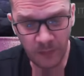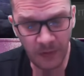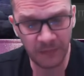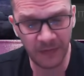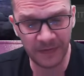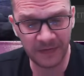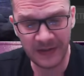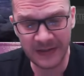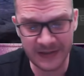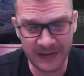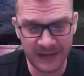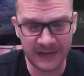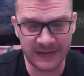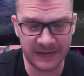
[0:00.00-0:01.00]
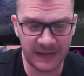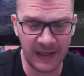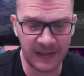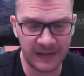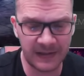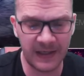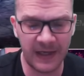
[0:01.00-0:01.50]
Well, the reason is
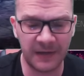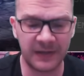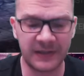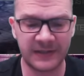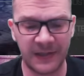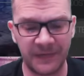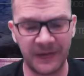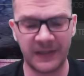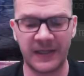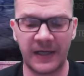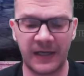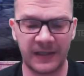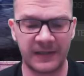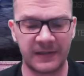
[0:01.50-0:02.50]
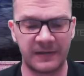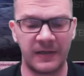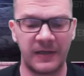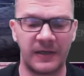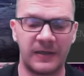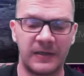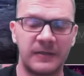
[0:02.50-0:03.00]
that now his heavy attack
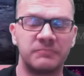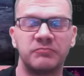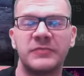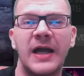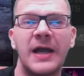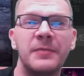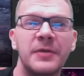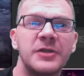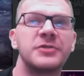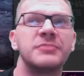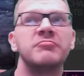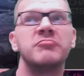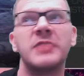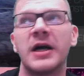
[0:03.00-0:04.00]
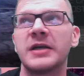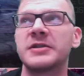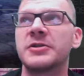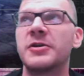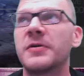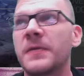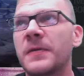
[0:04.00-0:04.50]
uh, damage does
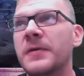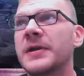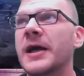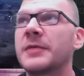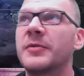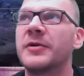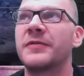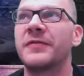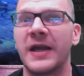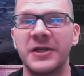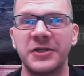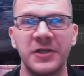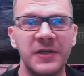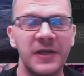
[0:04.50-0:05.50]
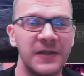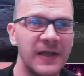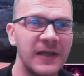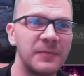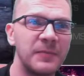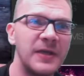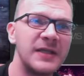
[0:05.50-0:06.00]
go through attack modification, and
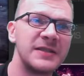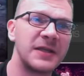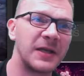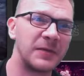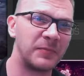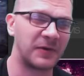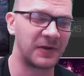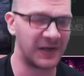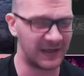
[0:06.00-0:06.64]
that means it can get